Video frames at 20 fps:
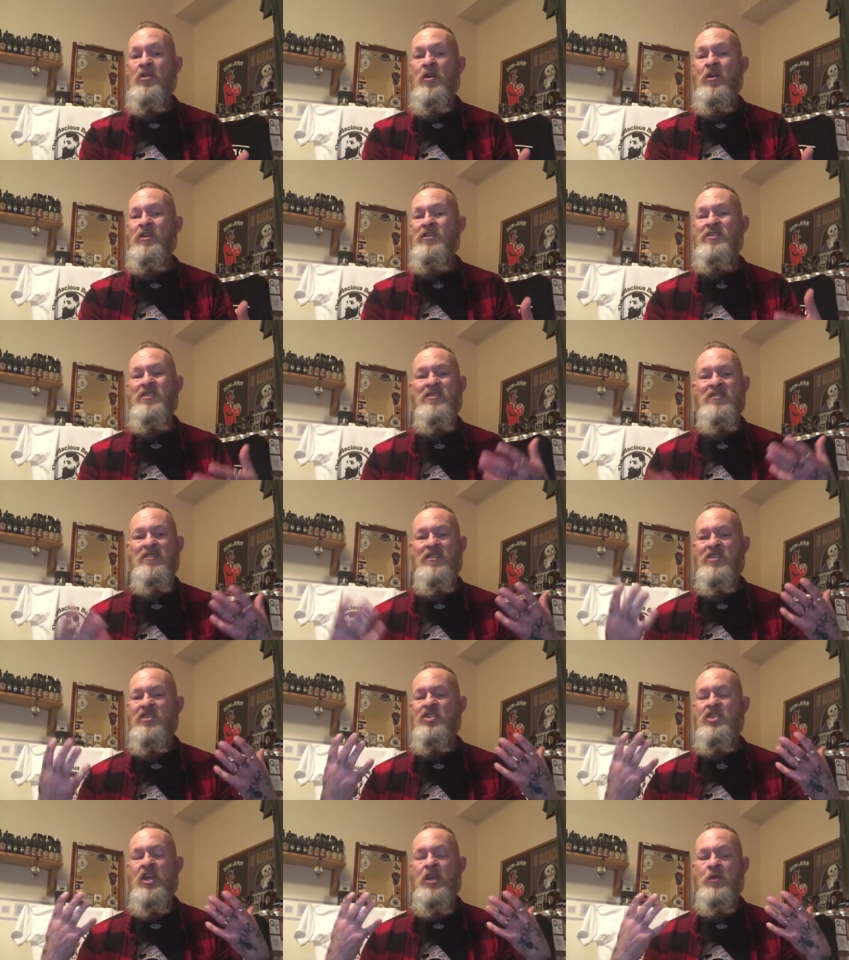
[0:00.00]
guys because
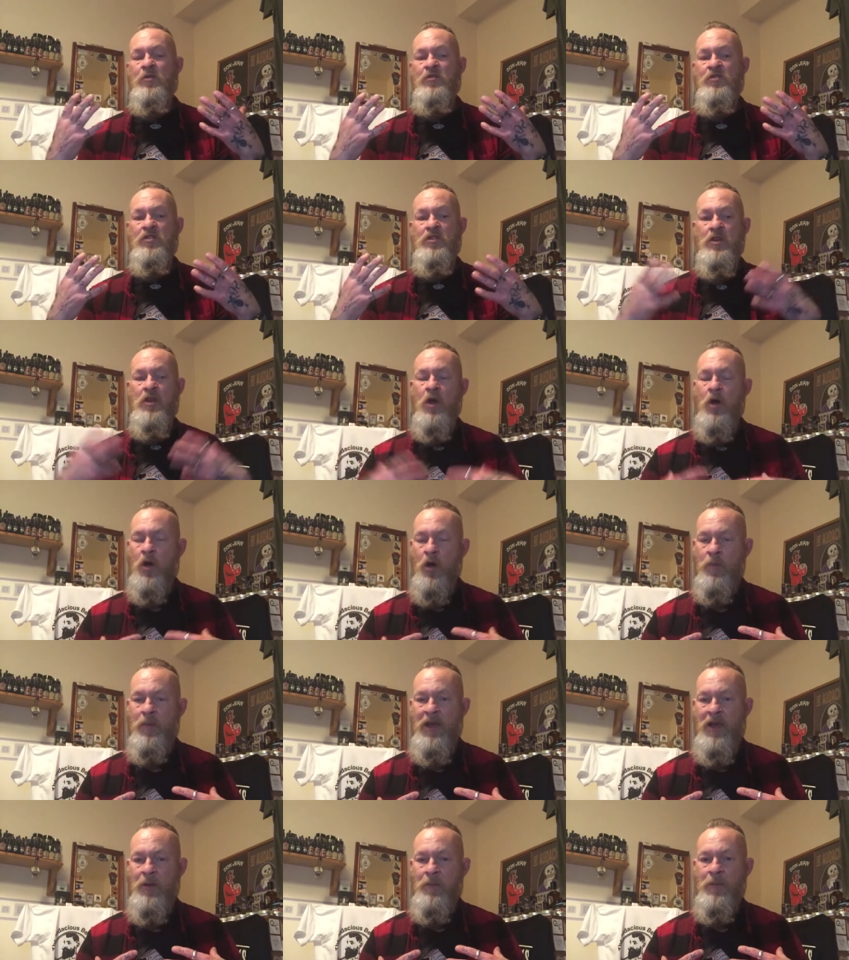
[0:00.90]
this channel's not
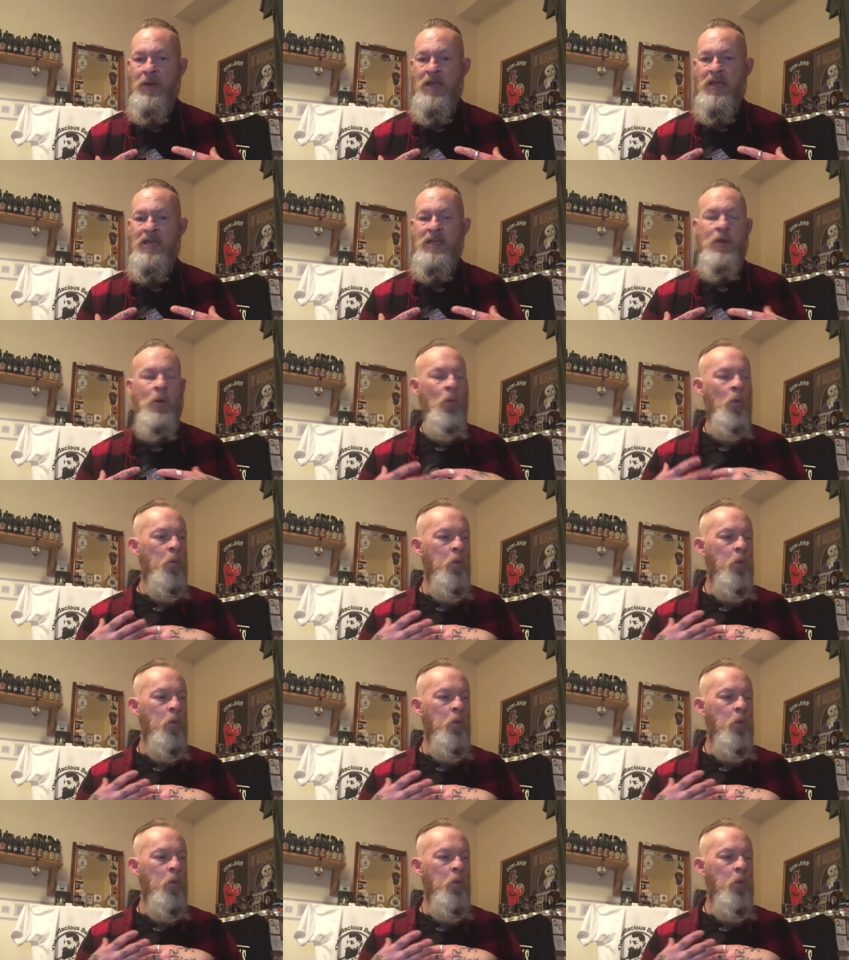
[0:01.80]
about me